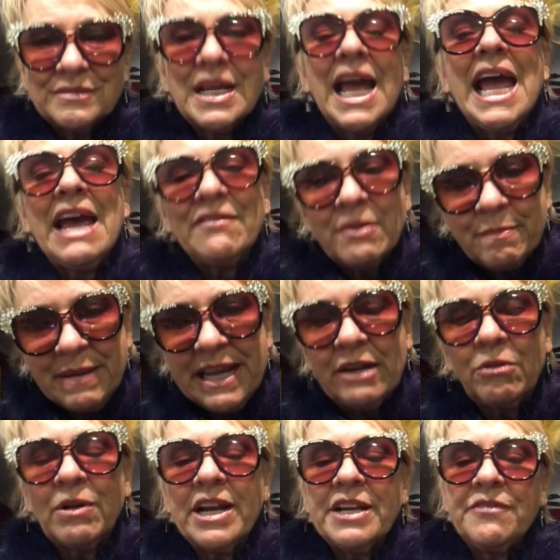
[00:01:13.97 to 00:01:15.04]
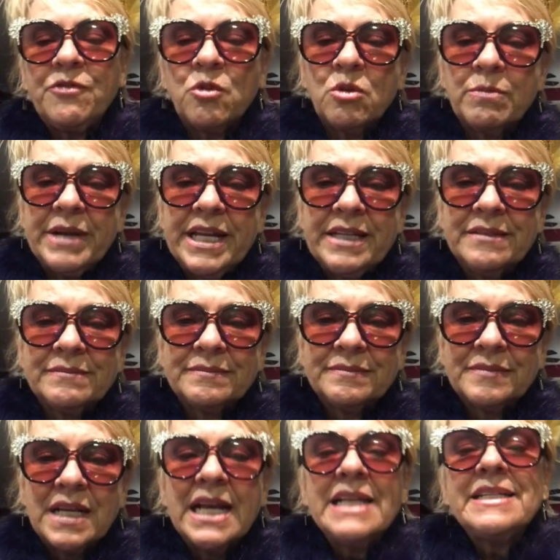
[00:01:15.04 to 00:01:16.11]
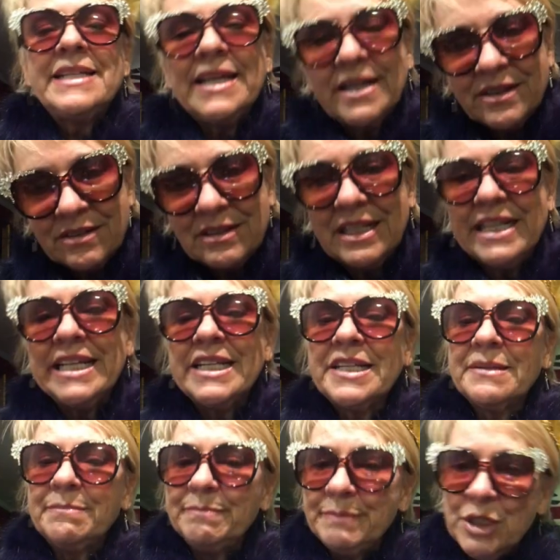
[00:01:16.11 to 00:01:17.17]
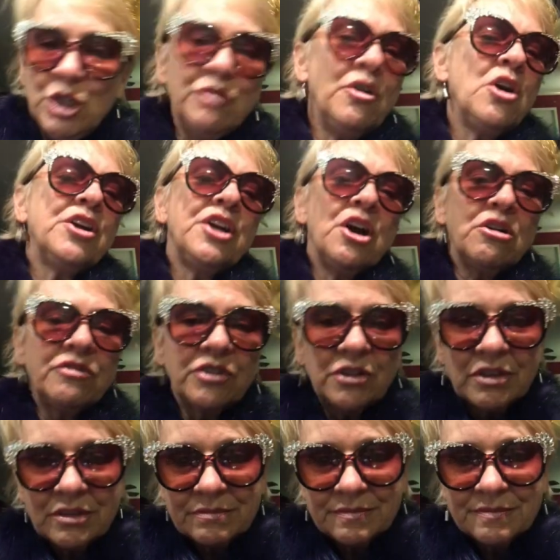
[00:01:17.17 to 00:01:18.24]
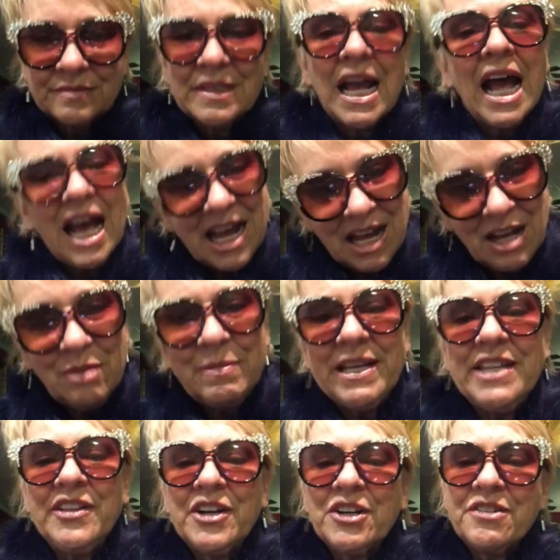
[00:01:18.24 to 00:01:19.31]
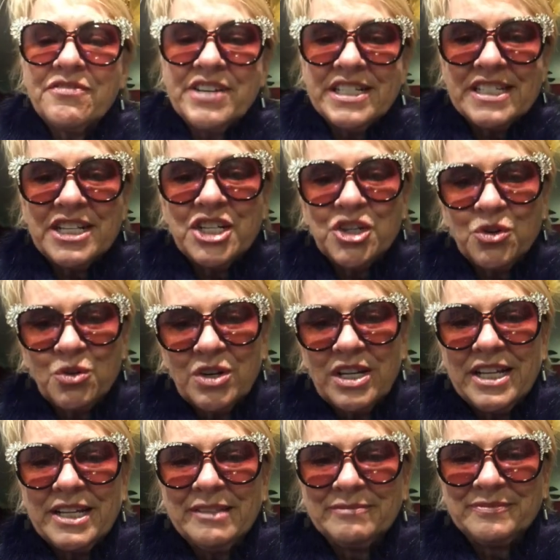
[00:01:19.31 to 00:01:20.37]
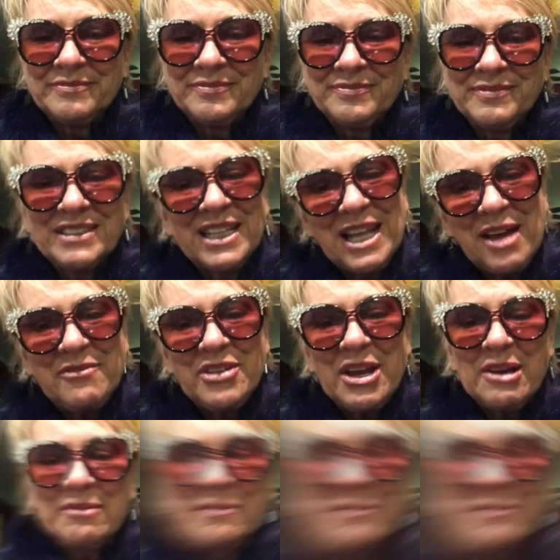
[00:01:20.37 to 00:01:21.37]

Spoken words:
Have a bed ready for me. Tell Glenn to move on over. I'll be there to visit shortly. Love ya.